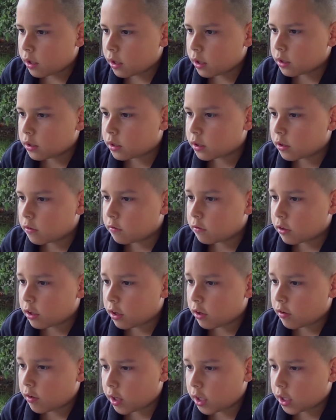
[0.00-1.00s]
I don't
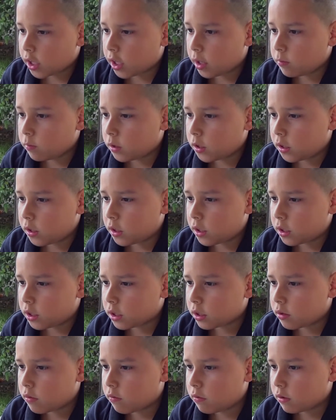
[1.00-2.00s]
know. I came to
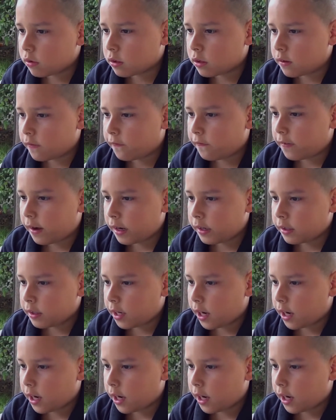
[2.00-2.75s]
this school to find